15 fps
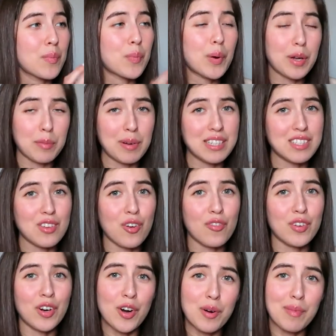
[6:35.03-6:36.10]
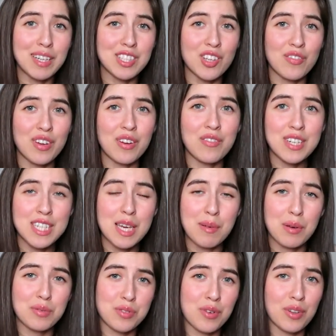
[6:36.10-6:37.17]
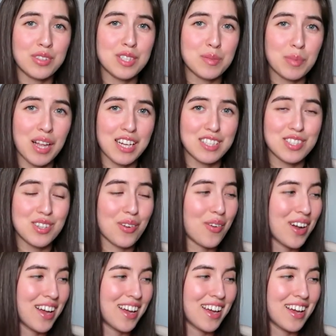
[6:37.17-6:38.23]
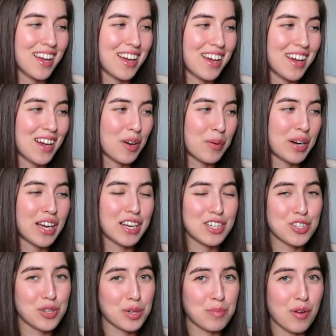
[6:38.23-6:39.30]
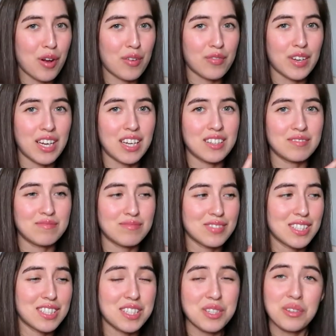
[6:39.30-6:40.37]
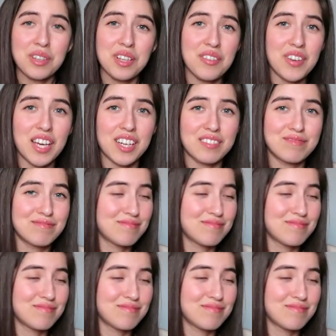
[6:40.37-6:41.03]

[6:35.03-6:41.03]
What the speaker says: prick myself and hurt myself every time I was around this plant. So I went ahead and took them off, and it's still living.